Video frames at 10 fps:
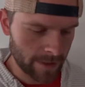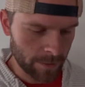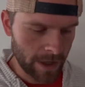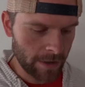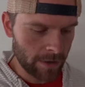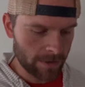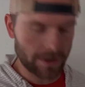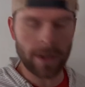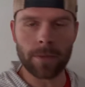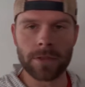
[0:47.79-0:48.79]
way to hold
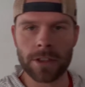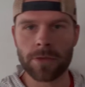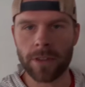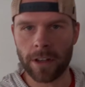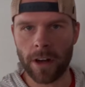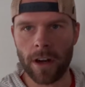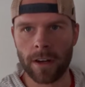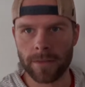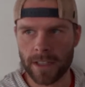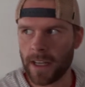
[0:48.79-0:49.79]
you up just with your arms.